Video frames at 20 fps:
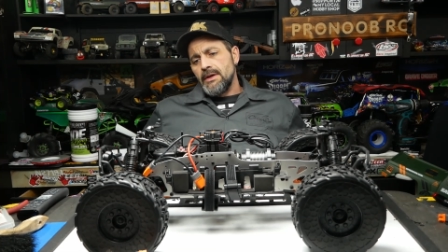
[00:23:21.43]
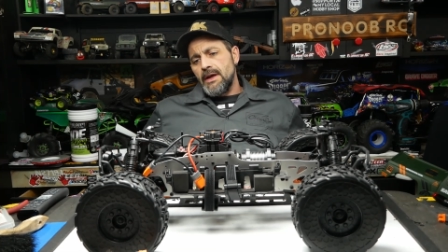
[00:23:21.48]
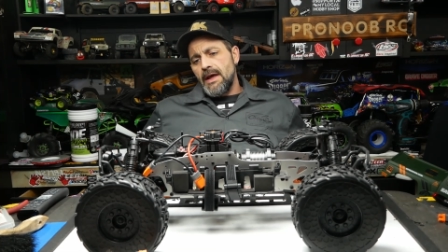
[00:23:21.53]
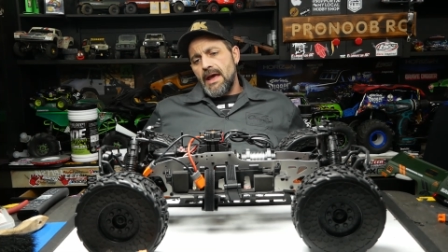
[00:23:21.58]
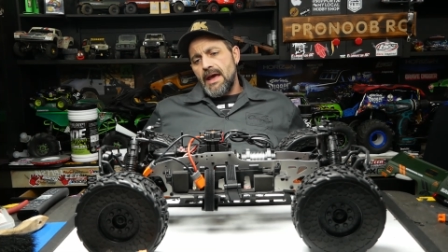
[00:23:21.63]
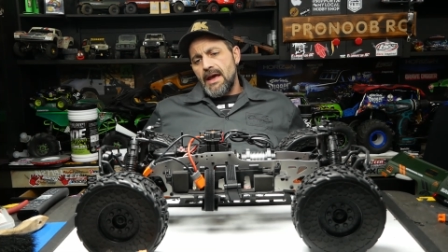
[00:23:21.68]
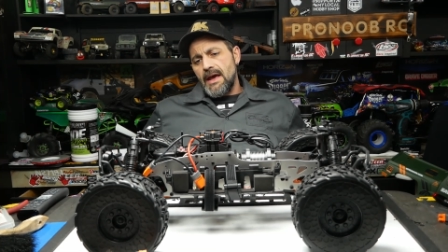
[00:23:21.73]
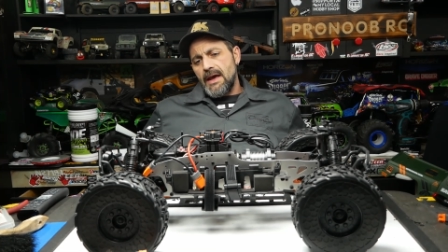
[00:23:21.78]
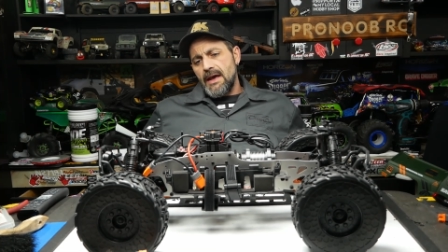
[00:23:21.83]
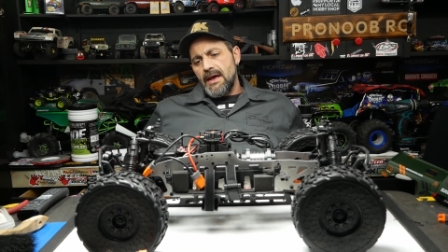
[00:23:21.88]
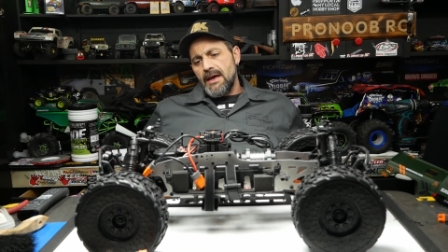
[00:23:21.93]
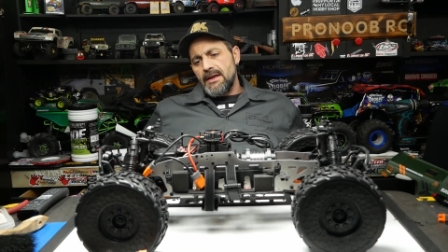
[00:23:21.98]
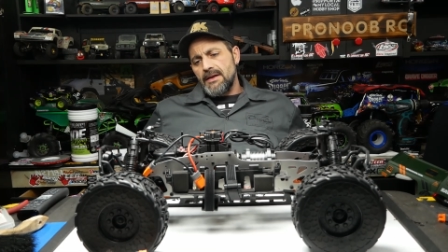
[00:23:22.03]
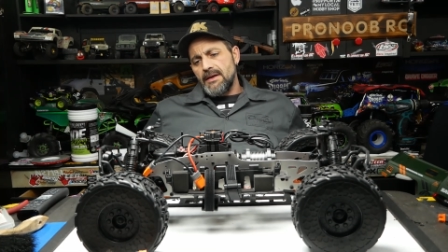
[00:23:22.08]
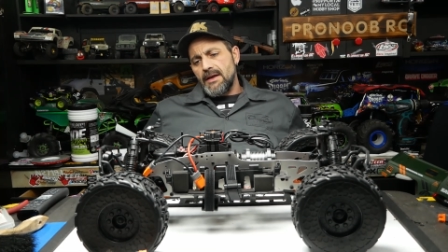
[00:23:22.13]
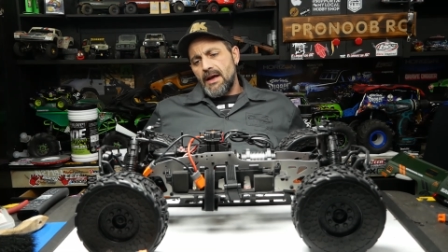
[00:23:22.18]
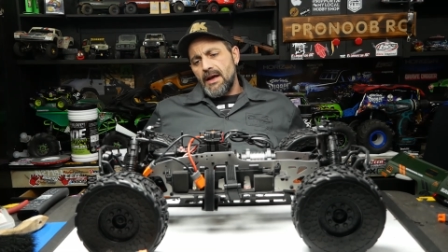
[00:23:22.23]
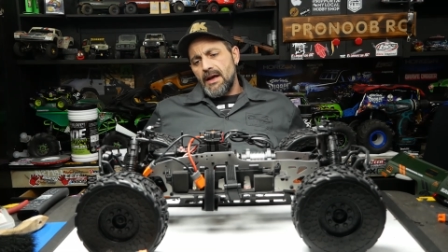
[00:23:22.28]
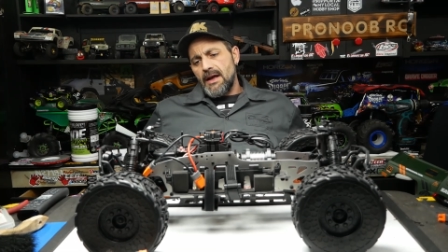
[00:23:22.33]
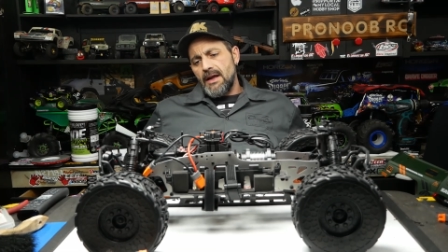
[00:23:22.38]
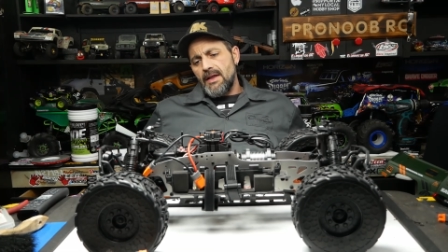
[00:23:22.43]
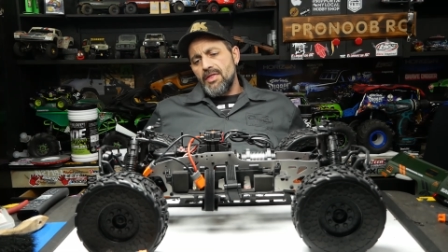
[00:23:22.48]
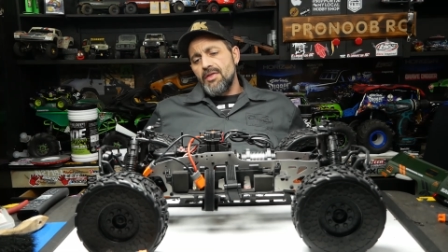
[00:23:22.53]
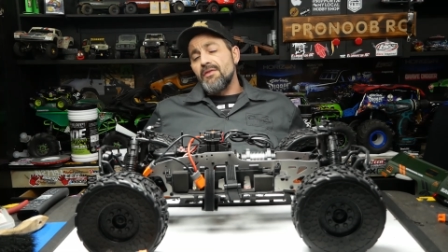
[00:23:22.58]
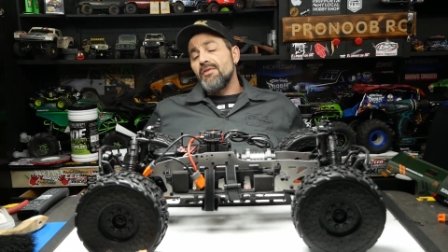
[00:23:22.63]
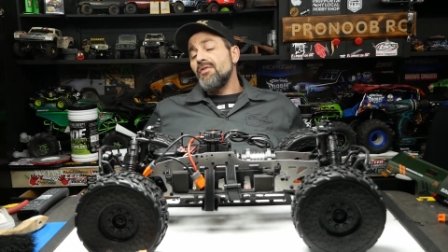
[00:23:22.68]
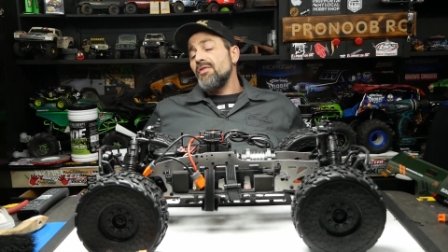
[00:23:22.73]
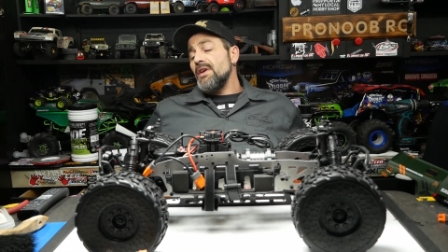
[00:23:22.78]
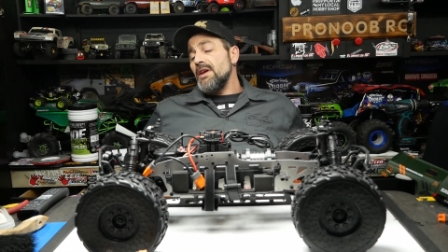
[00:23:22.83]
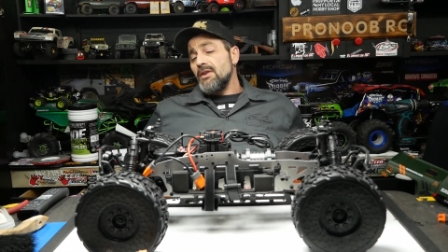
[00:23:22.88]
And the
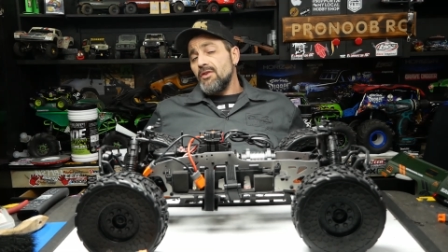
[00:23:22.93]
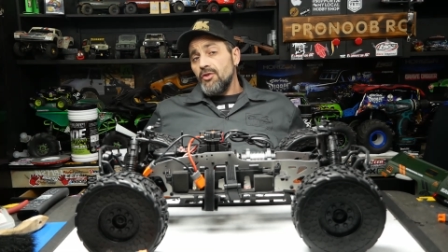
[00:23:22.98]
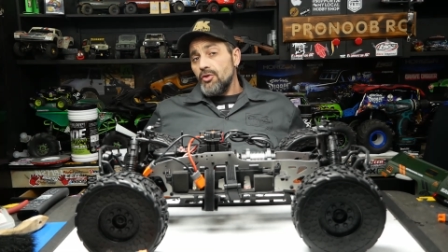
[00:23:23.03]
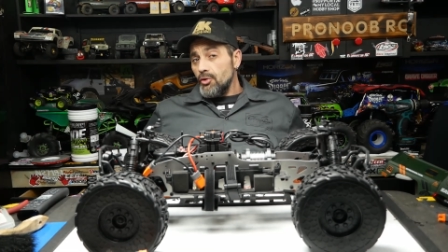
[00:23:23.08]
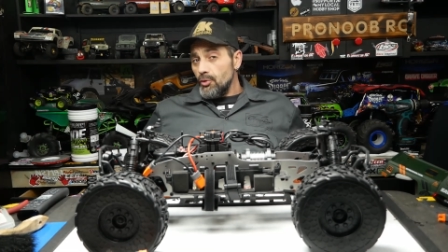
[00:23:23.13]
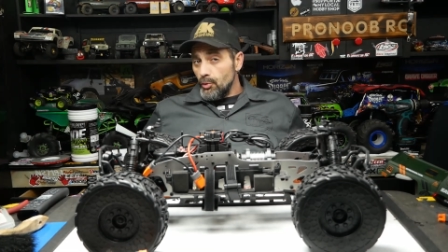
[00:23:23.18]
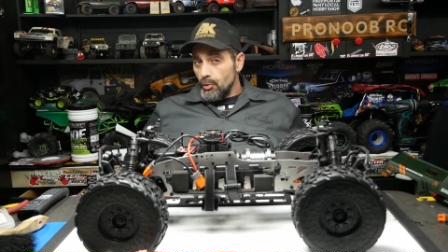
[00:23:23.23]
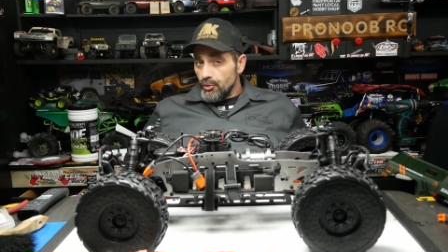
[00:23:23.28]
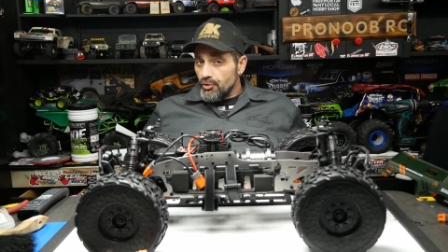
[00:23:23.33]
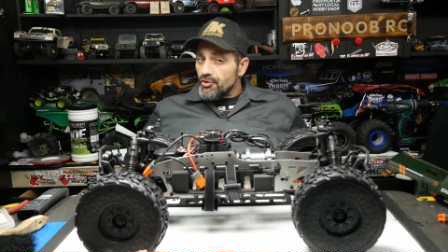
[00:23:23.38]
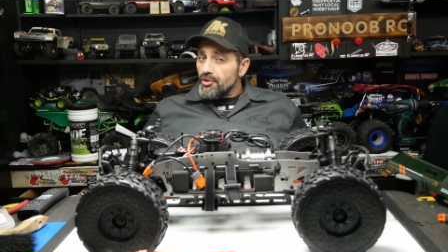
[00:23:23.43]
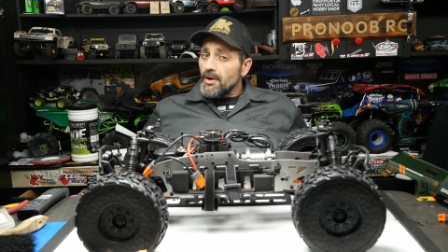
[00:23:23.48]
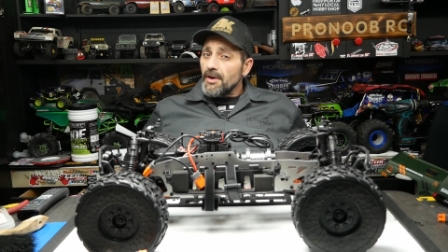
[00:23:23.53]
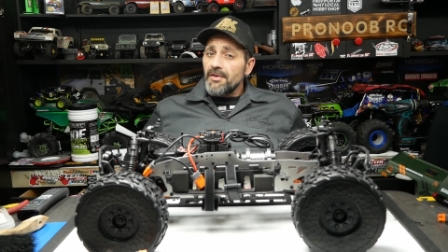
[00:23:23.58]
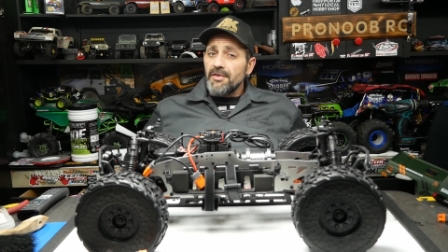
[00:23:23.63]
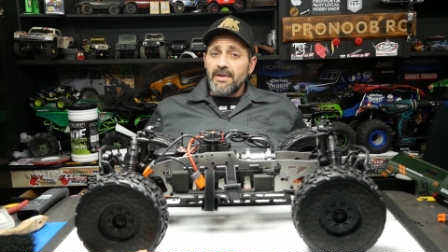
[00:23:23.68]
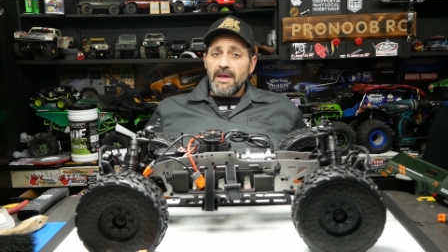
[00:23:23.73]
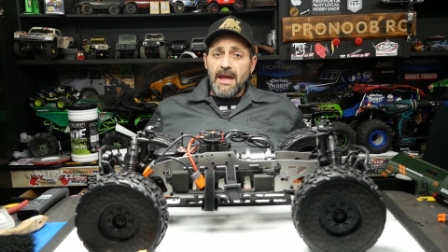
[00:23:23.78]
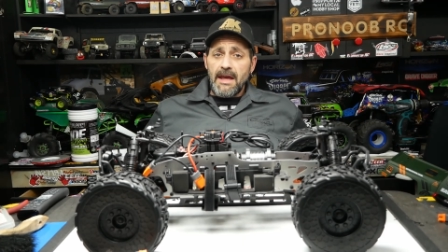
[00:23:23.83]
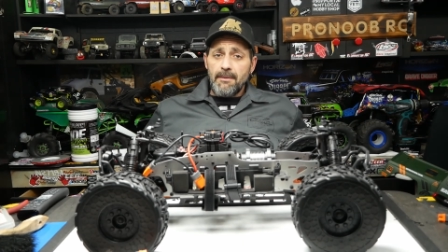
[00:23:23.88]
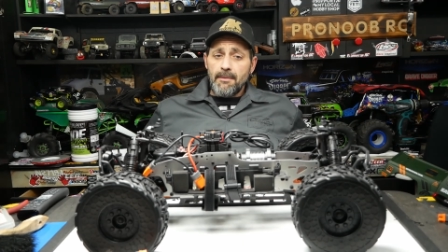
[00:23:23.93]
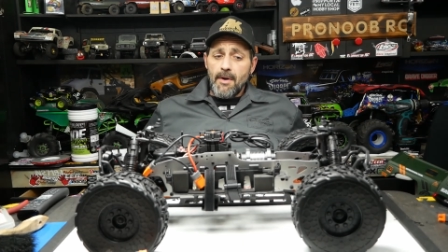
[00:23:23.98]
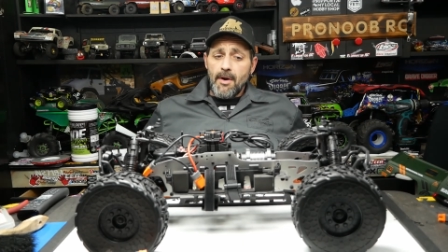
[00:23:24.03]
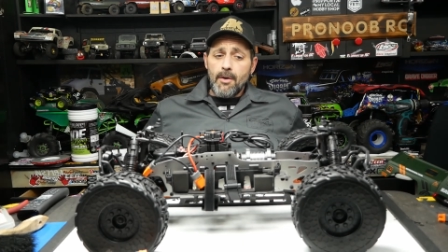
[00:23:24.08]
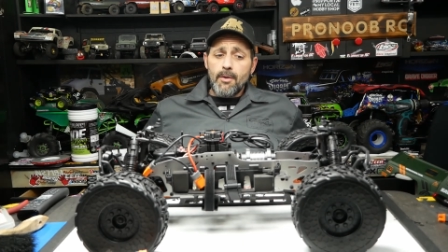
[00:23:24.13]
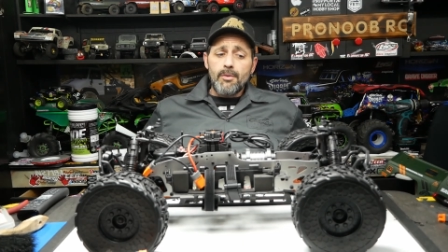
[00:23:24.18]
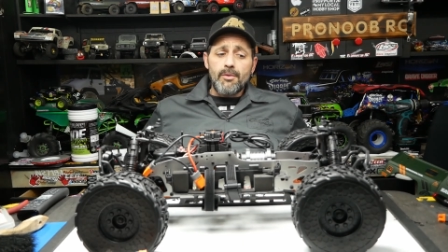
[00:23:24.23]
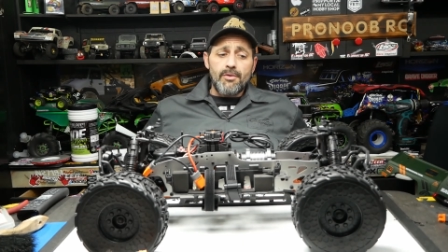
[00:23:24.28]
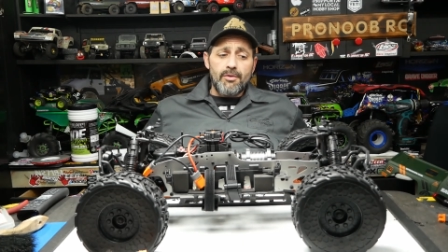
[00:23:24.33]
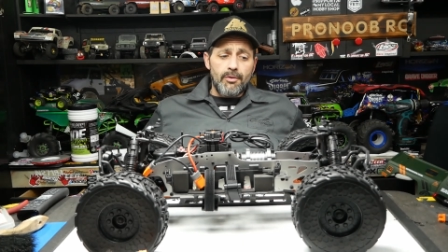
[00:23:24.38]
V2 just came out,